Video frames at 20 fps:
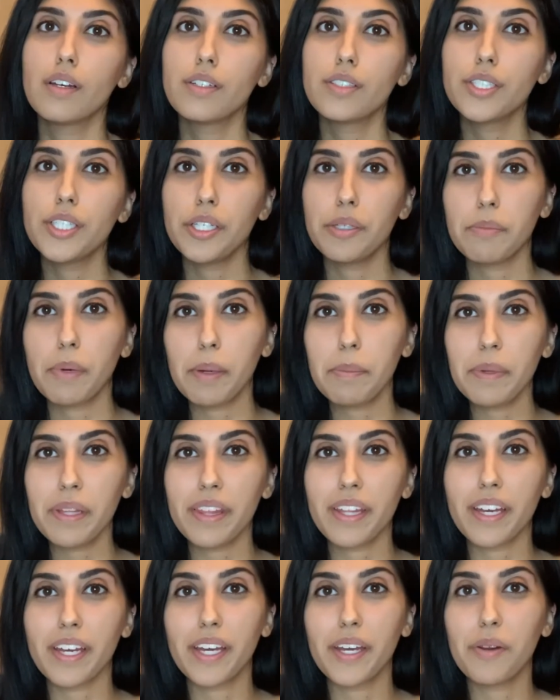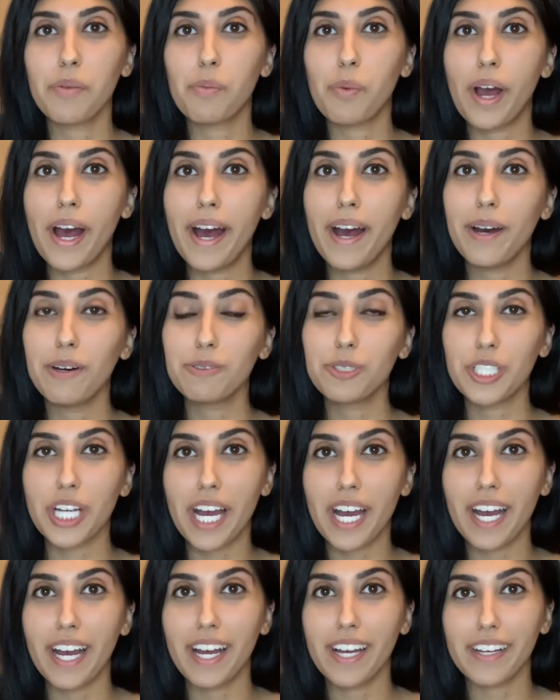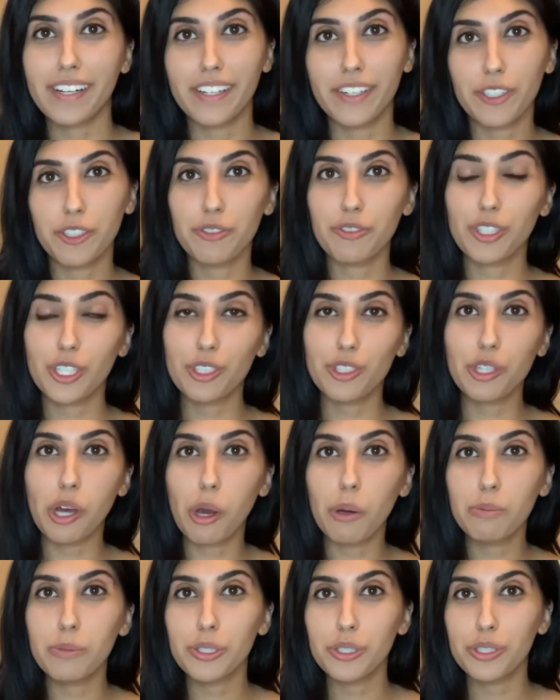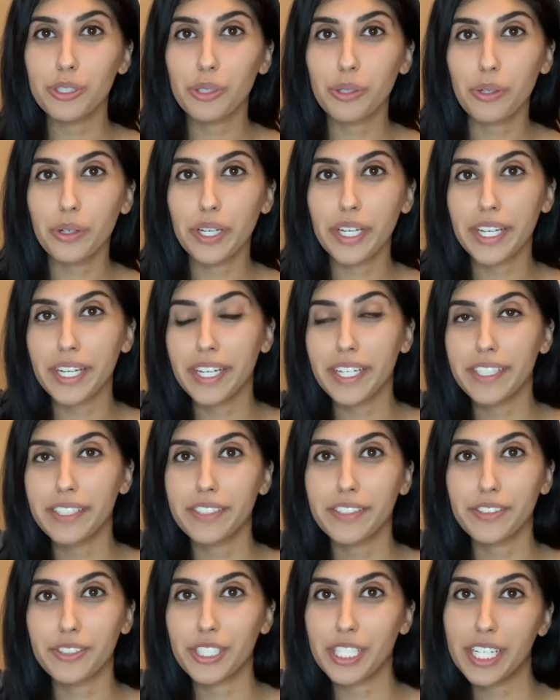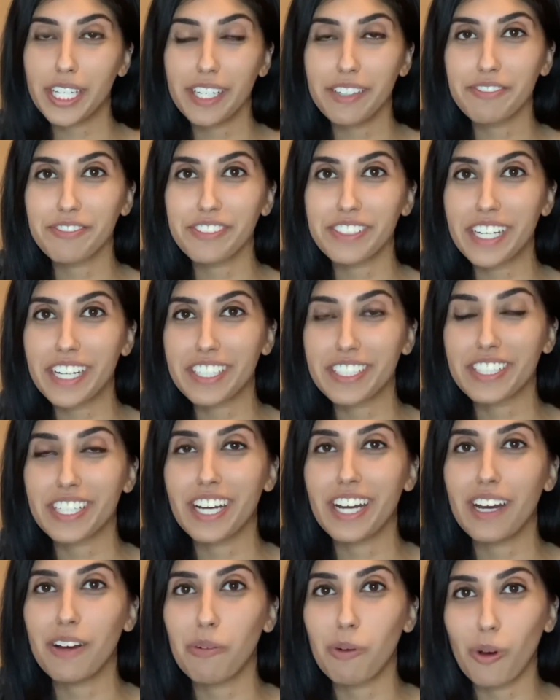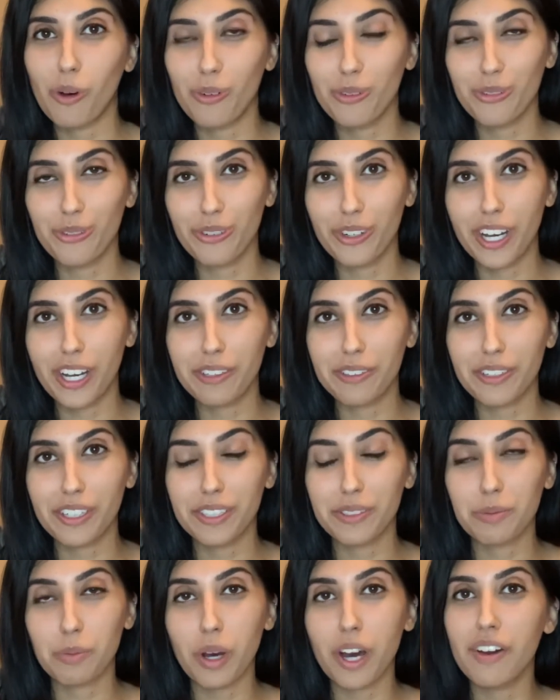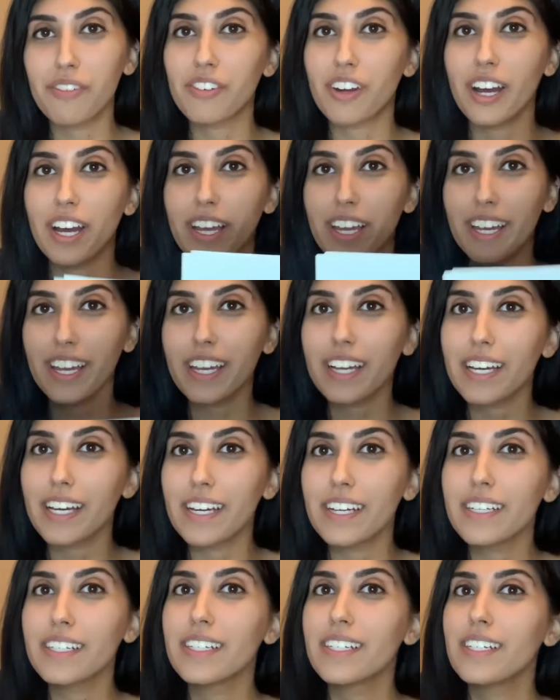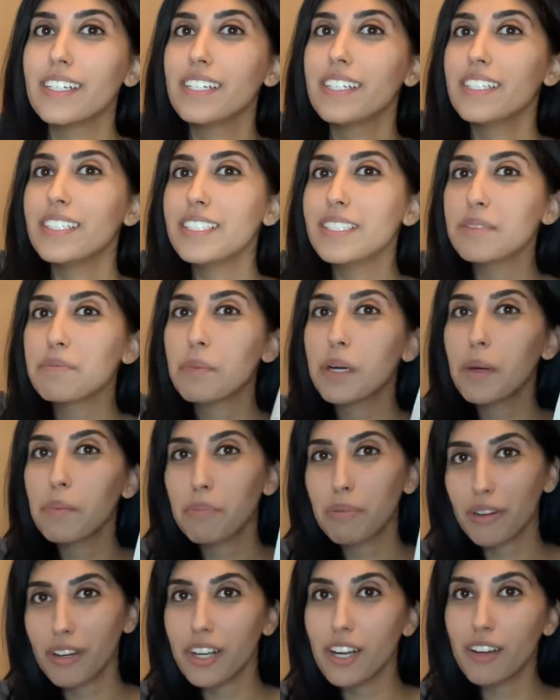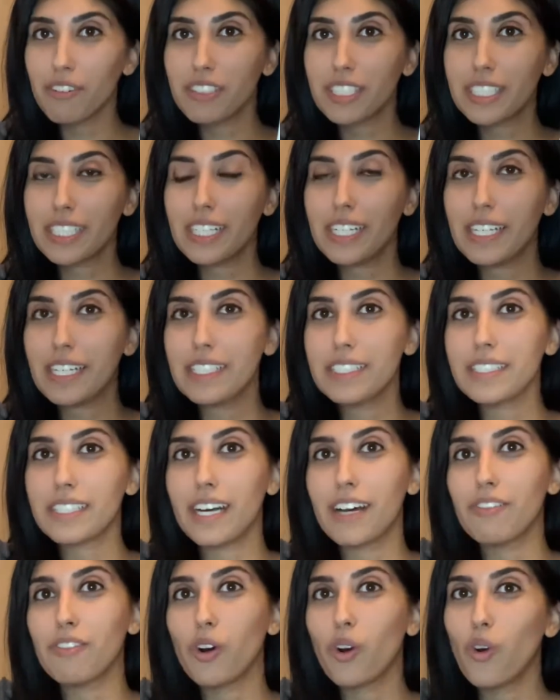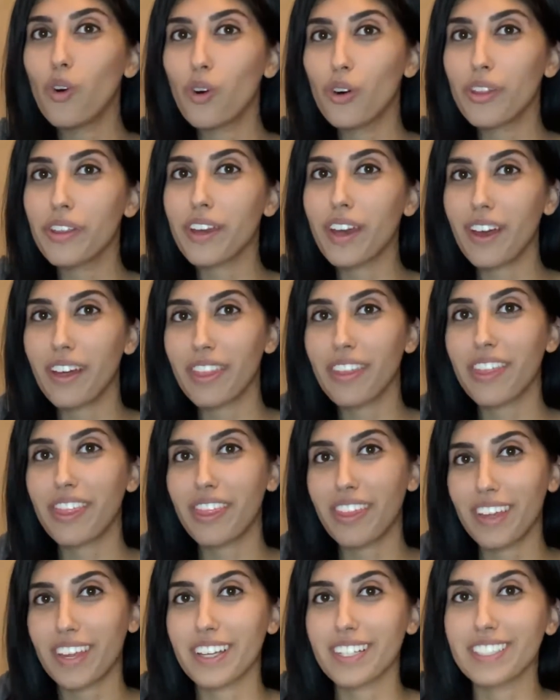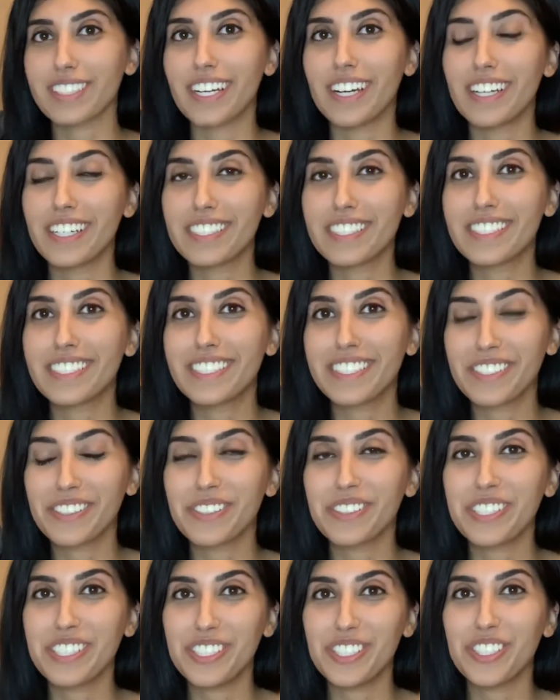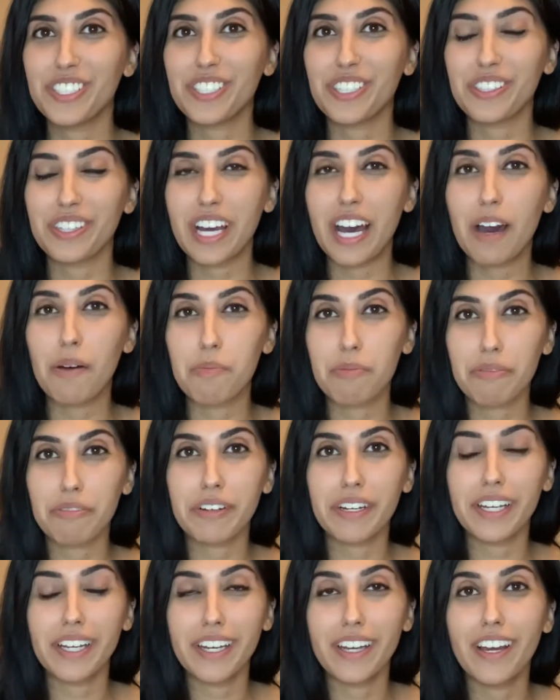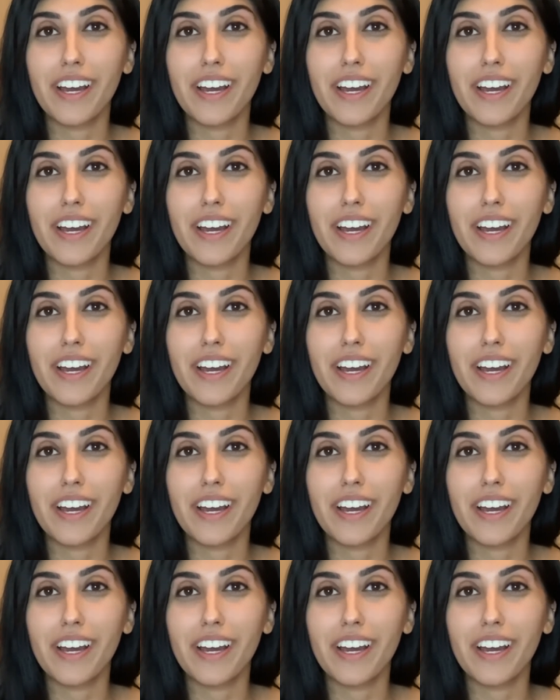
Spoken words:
So you might be thinking, wow Jag, like you've got so much sorted, you're chilling for next year. Well no, because what I've got here is my priority list of all the other things that I still need to do that are pretty